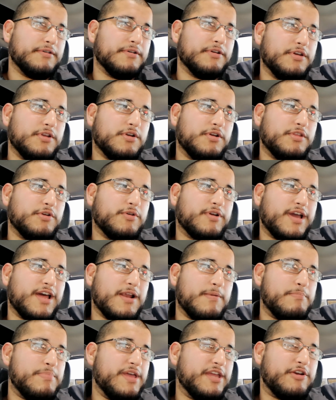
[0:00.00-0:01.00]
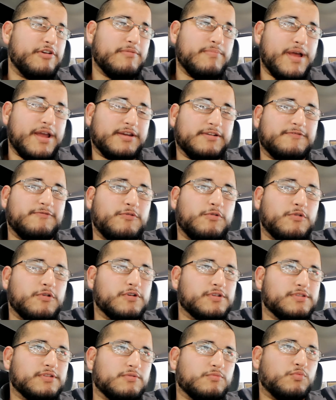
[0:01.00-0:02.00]
You know, they were kind of bickering back and
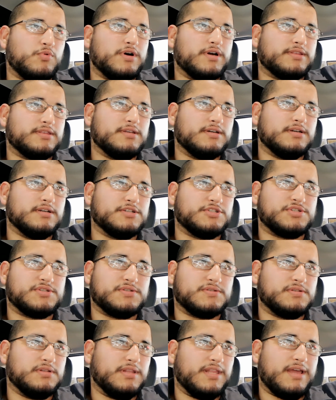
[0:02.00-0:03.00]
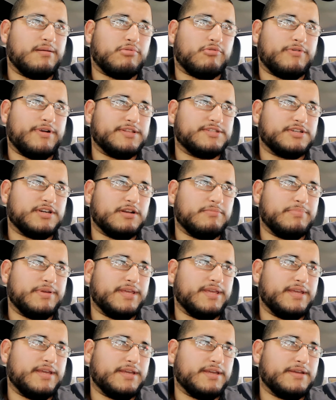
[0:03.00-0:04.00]
forth on what the labor rate's going to
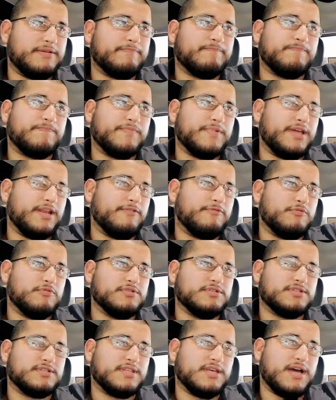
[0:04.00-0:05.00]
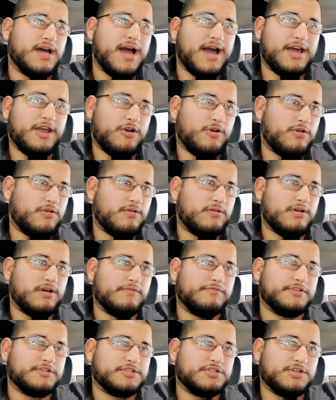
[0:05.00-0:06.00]
be, and if it was the higher
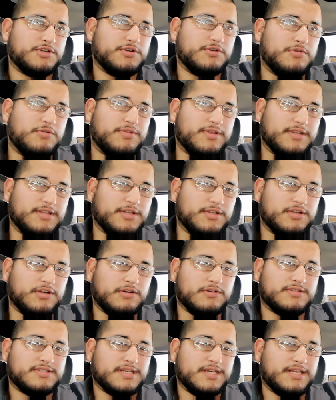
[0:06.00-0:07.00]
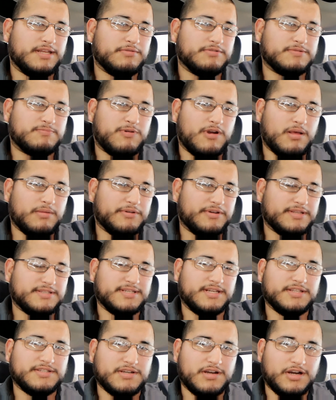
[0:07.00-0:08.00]
of the two, then the dude said he was probably going to
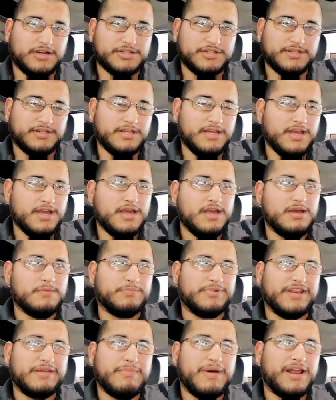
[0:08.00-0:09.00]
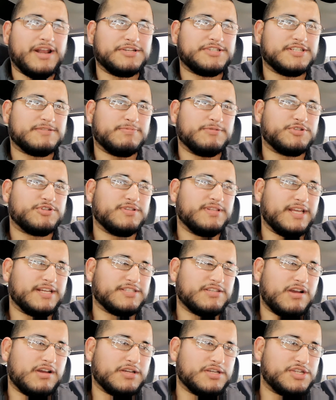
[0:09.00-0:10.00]
send it to auction. But he might have just been like
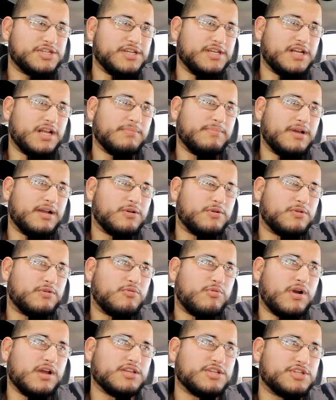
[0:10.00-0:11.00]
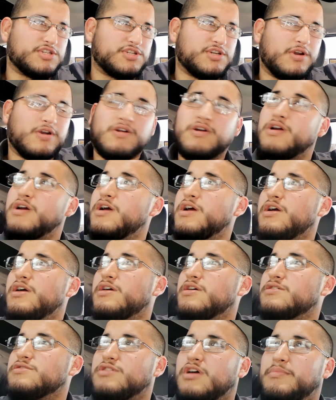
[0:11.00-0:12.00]
talking shit. I'm not quite sure.
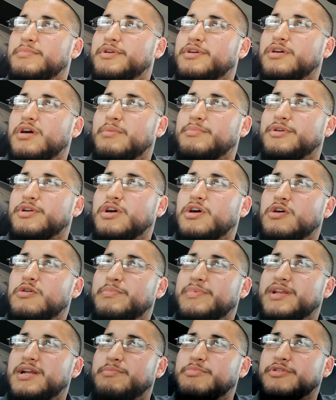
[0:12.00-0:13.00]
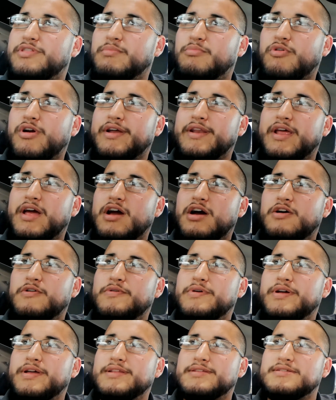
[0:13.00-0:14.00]
So I'm gonna go meet up with him right
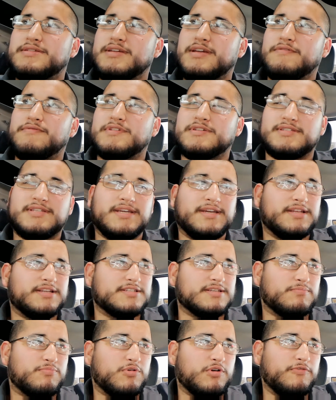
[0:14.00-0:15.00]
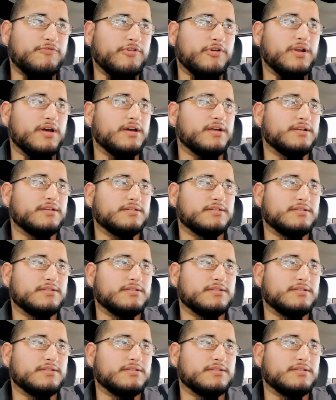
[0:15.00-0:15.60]
now and see if this ticket is approved or not,